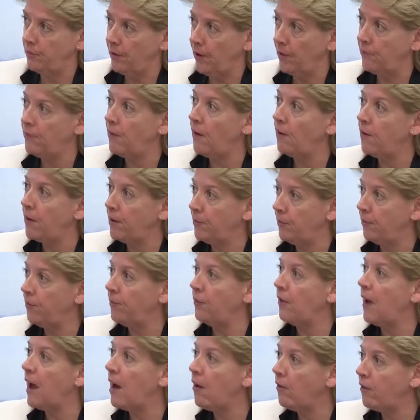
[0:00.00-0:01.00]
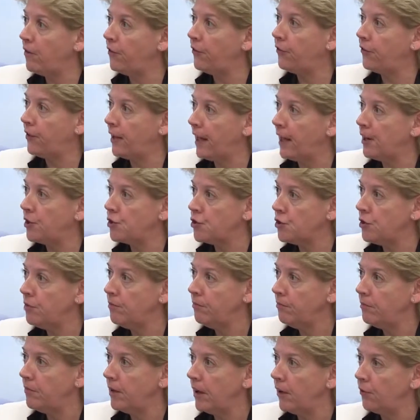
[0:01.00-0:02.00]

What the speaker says: a very varied selection,